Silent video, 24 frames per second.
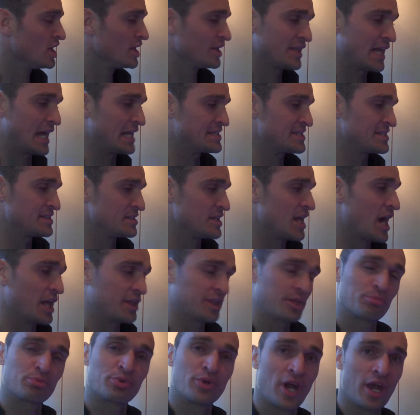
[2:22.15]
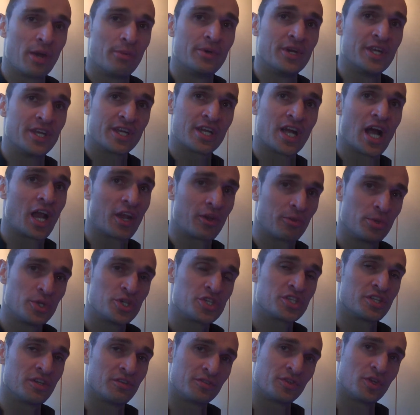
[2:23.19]
that's not the primary
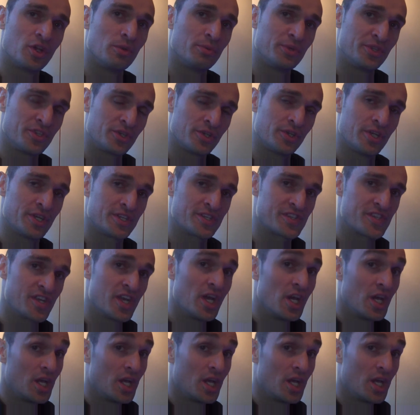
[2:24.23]
contribution of Dolby to this.